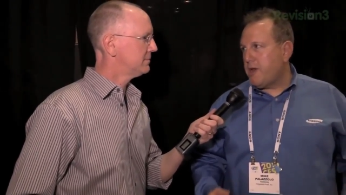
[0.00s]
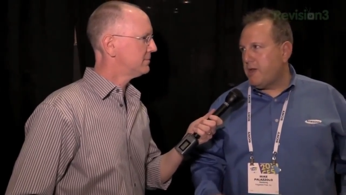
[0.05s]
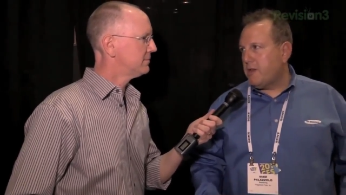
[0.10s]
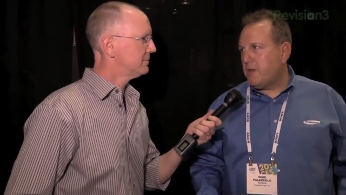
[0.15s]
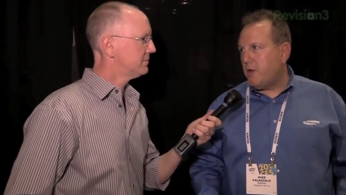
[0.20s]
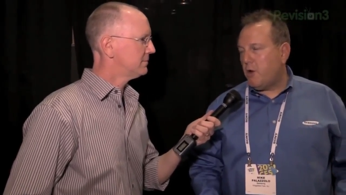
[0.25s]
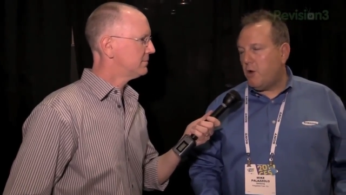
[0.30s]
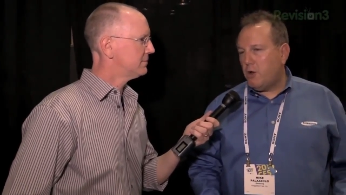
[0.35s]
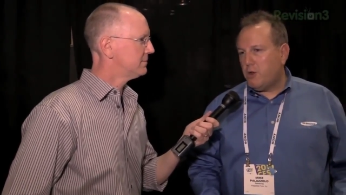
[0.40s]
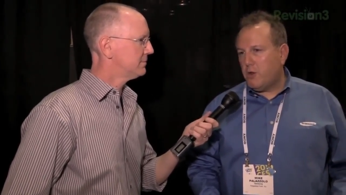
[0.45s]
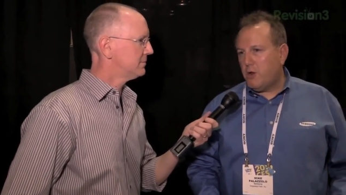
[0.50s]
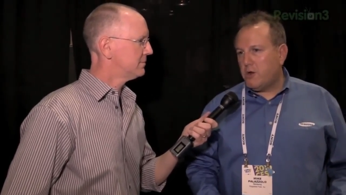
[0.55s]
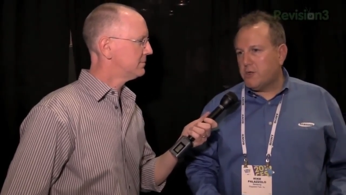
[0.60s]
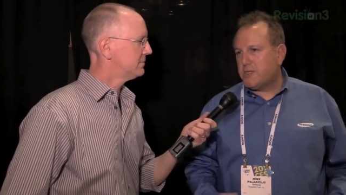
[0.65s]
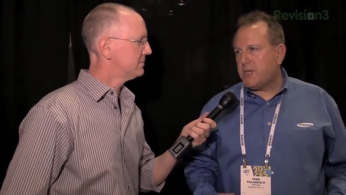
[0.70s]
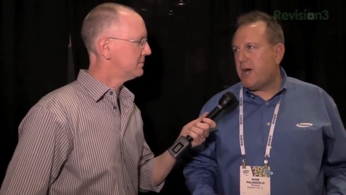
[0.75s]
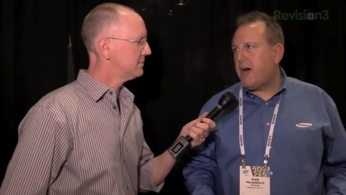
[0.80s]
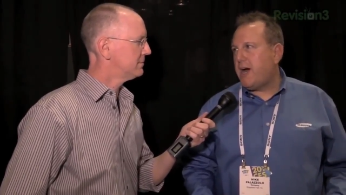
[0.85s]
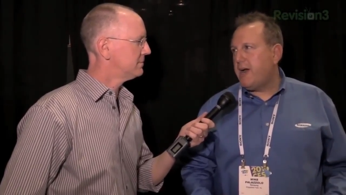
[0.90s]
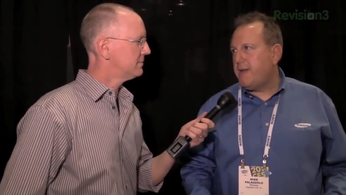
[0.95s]
Speaker 1: a long
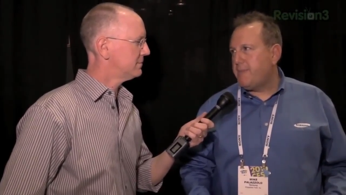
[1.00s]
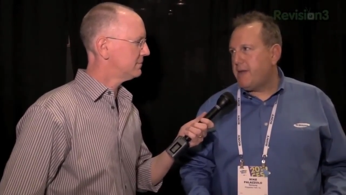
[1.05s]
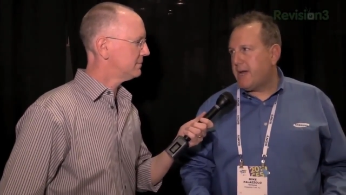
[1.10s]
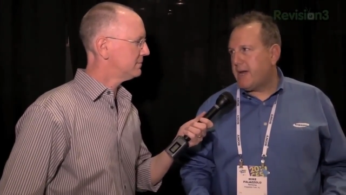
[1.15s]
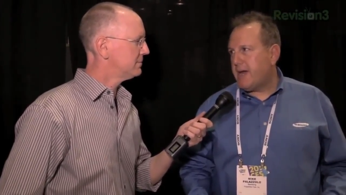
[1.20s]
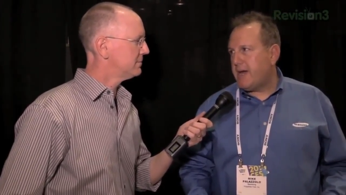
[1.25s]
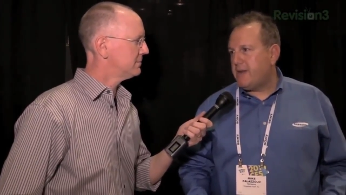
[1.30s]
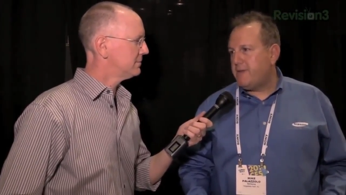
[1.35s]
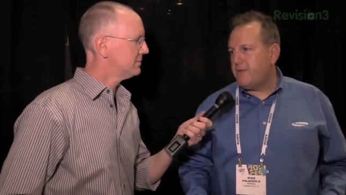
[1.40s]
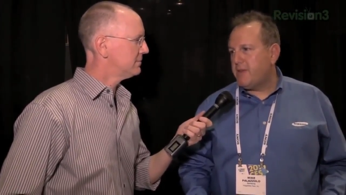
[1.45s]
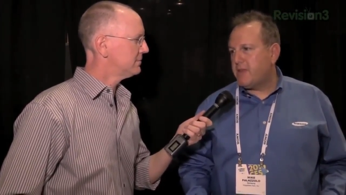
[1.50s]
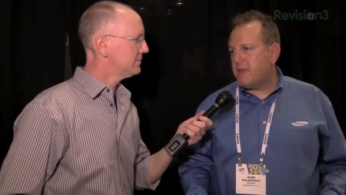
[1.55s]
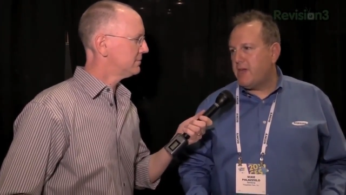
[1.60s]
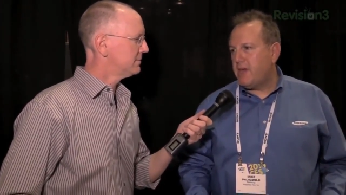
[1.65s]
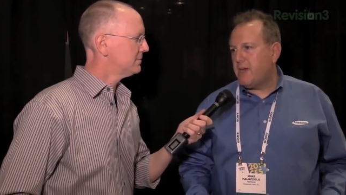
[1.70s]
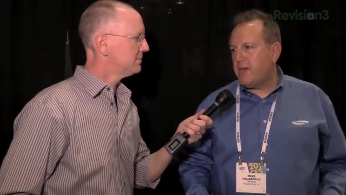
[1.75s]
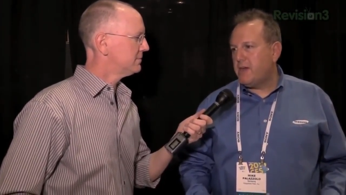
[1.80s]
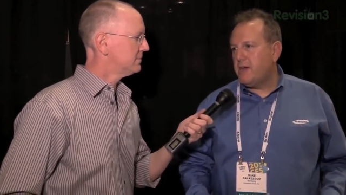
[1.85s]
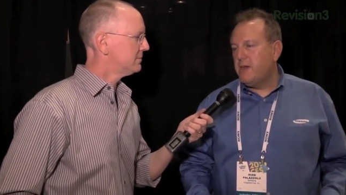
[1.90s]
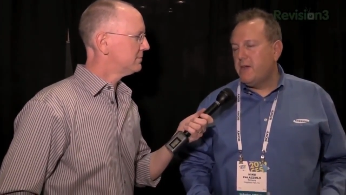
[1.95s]
time, that kind of a
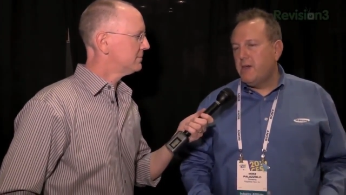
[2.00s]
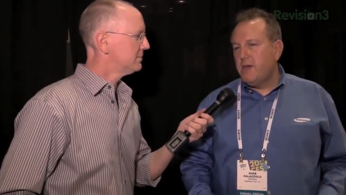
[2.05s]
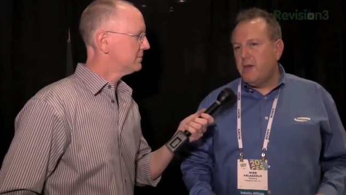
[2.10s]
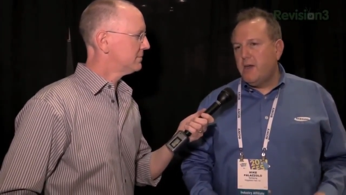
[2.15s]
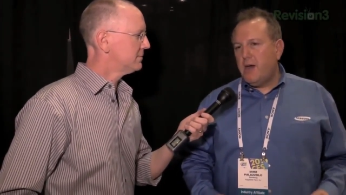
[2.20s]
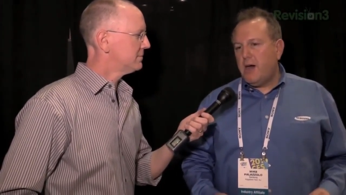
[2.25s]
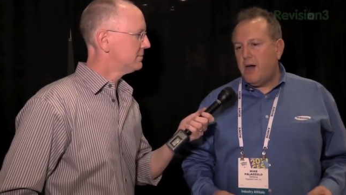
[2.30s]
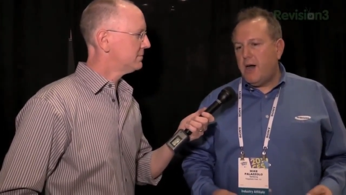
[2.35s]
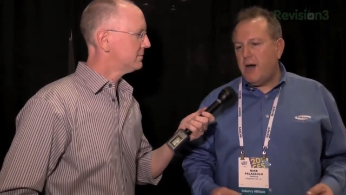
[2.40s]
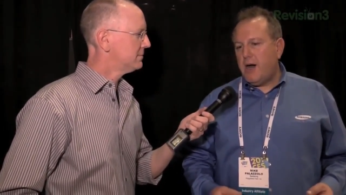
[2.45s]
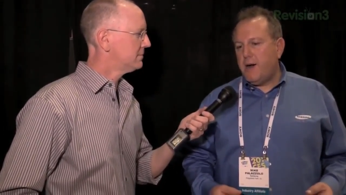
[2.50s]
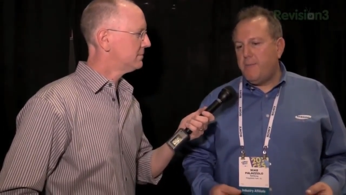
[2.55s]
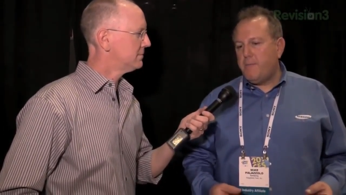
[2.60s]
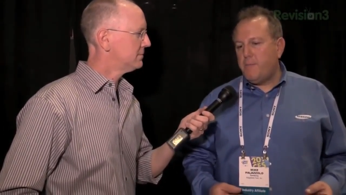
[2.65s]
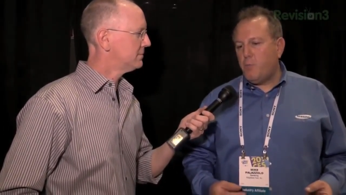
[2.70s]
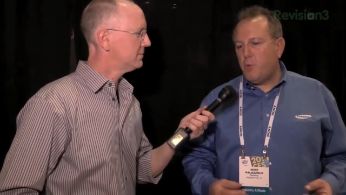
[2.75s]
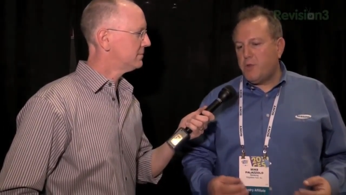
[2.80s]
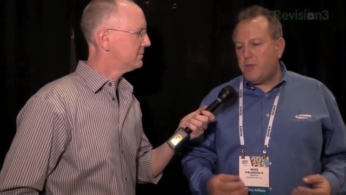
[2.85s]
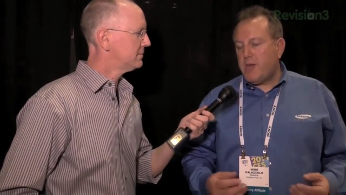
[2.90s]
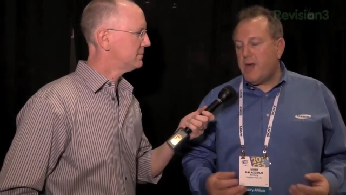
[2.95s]
thing.
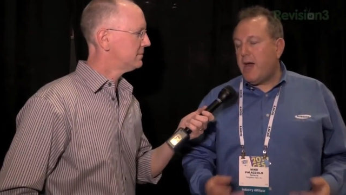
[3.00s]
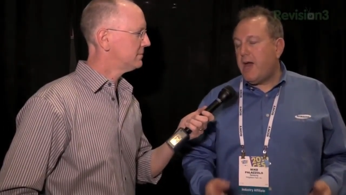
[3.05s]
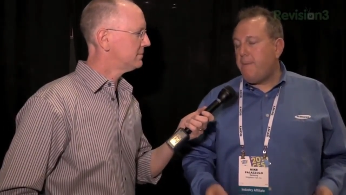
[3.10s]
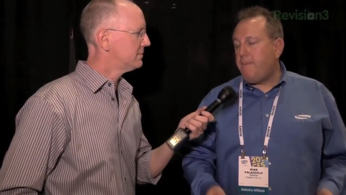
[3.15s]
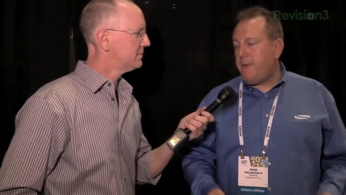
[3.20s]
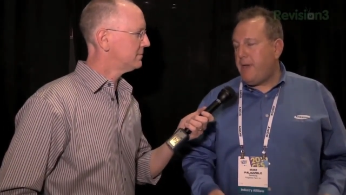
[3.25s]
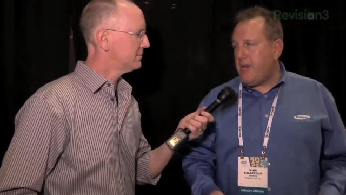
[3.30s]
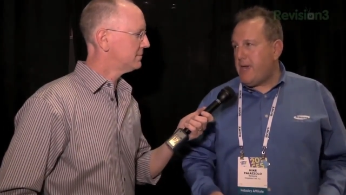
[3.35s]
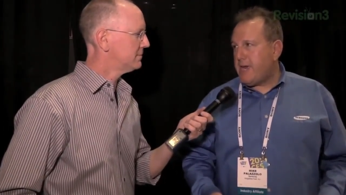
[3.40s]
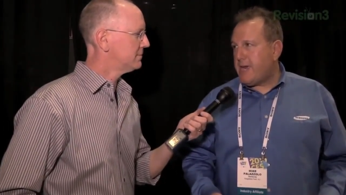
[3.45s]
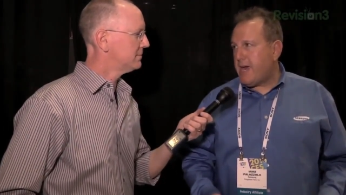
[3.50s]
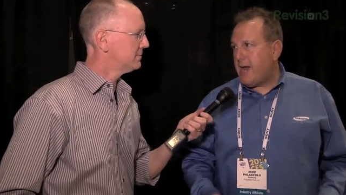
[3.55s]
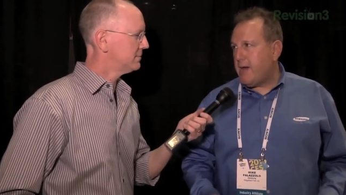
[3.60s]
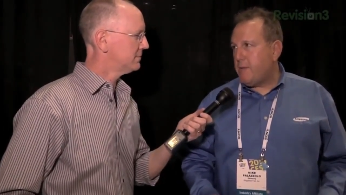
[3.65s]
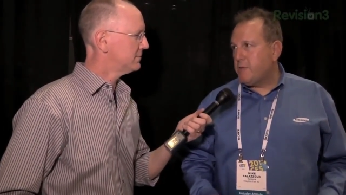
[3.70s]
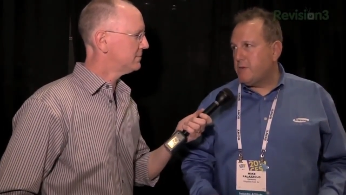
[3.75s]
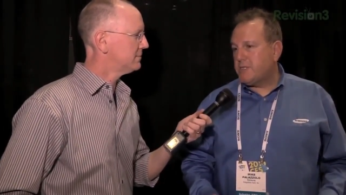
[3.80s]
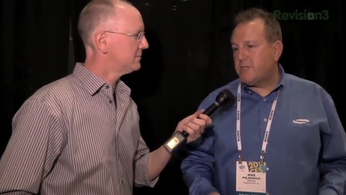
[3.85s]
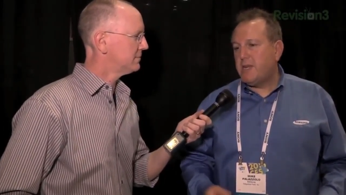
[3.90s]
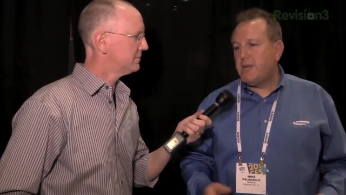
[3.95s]
With the IP cameras, the